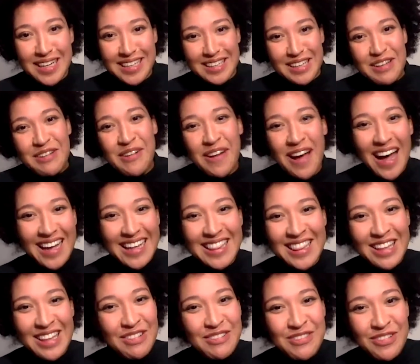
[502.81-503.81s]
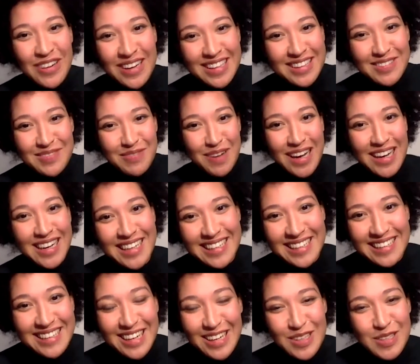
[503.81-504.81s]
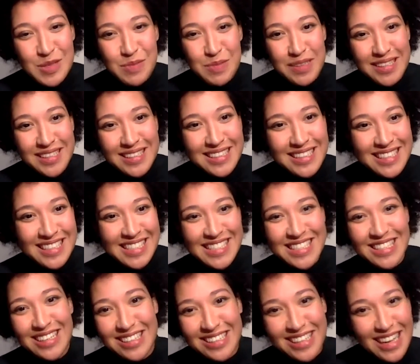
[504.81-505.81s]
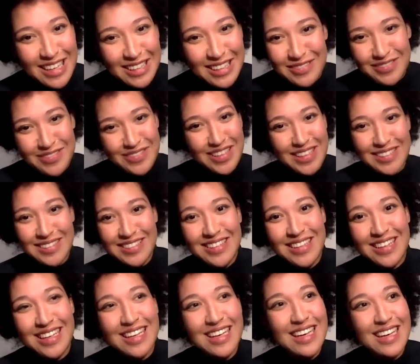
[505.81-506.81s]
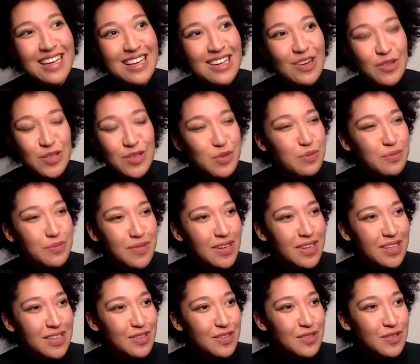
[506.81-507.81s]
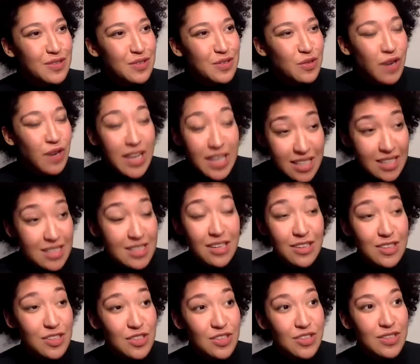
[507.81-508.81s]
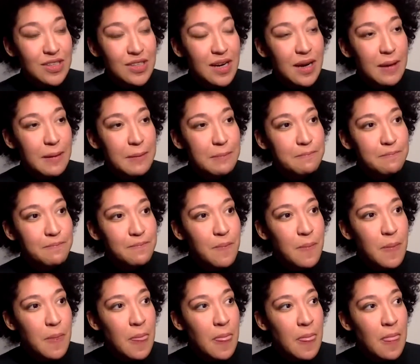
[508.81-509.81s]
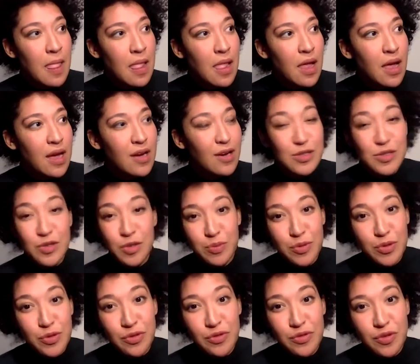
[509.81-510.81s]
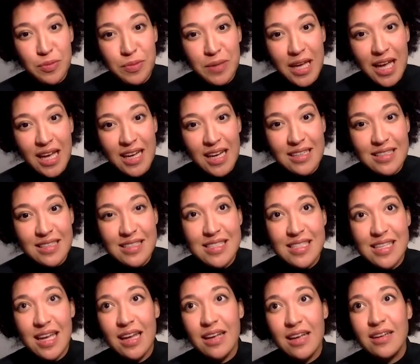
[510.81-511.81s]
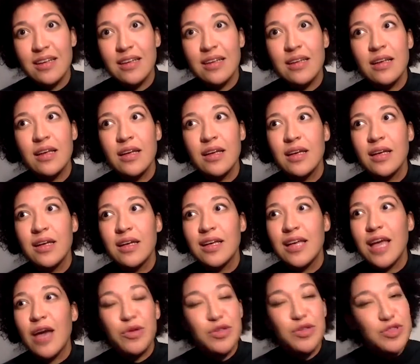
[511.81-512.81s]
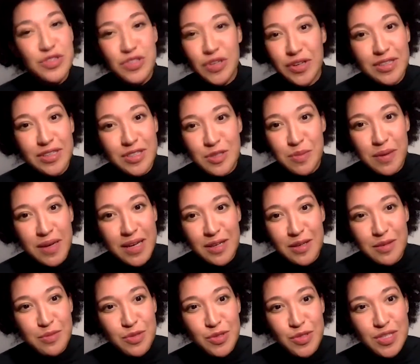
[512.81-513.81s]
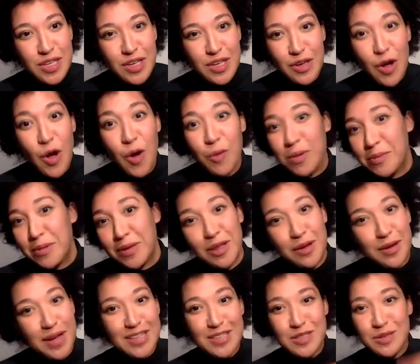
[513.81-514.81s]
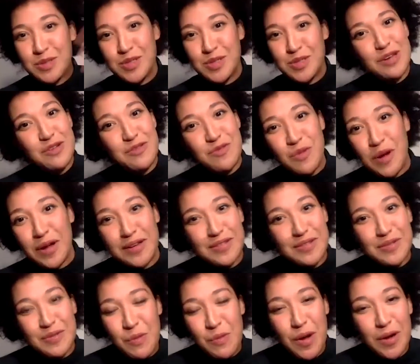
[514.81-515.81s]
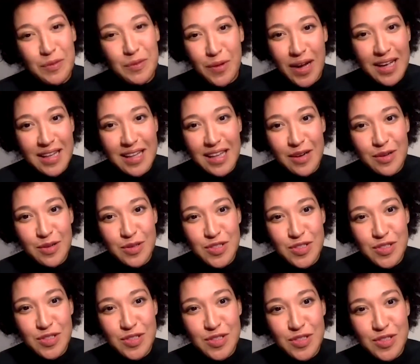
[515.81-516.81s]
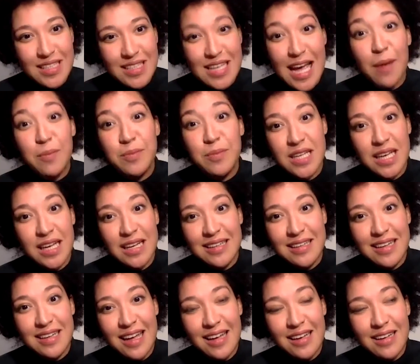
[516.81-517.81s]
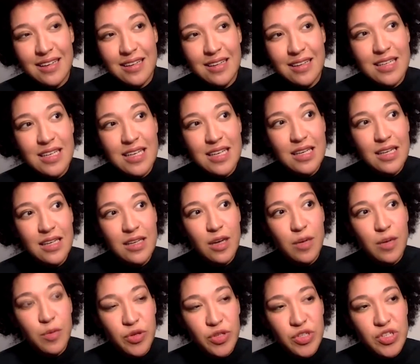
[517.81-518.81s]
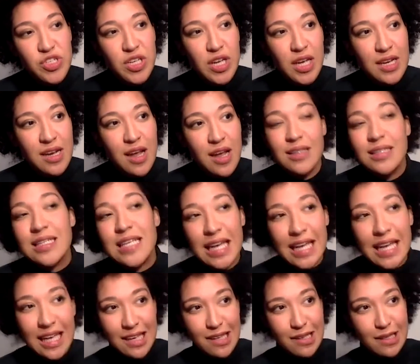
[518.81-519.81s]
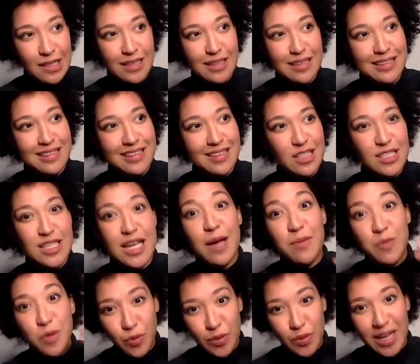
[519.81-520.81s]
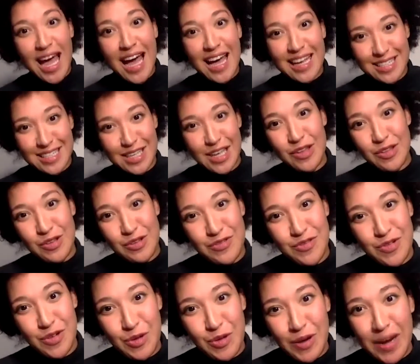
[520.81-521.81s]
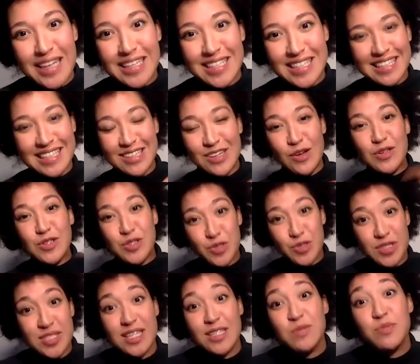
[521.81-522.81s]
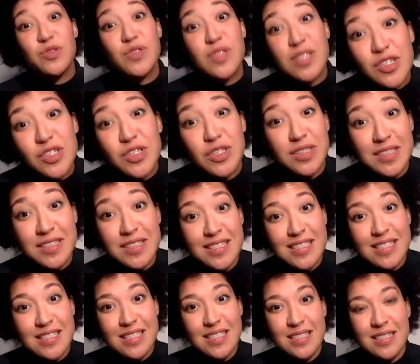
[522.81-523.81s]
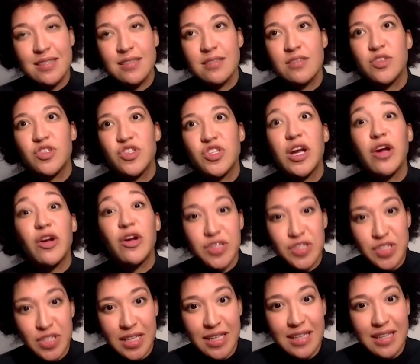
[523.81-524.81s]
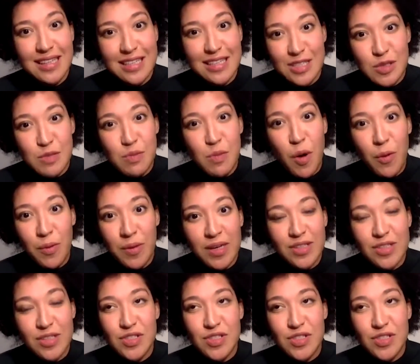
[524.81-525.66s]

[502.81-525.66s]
I live, I live with my husband Christian Reif, and you know, he's a, a great conductor um, and also a beautiful pianist. And yeah, we just started to make music at home. I mean, I guess it was kind of one one way that I was adapting and appreciate not taking the time that we had together for granted, and also just as musicians cherishing this moment.